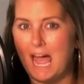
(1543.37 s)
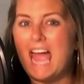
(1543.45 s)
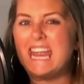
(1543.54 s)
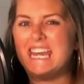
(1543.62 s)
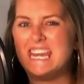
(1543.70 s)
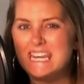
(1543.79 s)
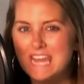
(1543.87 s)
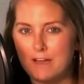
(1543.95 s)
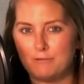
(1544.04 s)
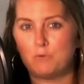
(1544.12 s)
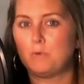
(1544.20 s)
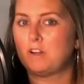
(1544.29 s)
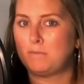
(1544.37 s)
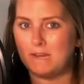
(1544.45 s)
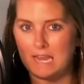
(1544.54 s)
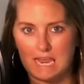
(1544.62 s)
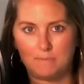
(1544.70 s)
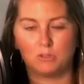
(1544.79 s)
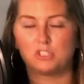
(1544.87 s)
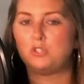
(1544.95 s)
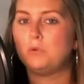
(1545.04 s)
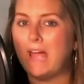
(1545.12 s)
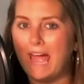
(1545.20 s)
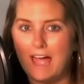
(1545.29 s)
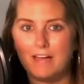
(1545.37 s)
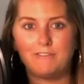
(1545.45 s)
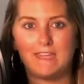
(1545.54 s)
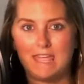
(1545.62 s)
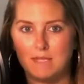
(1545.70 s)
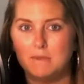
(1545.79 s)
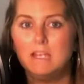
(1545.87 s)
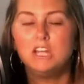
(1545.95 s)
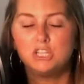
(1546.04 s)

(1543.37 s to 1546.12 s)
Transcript: I never would have been able to have him,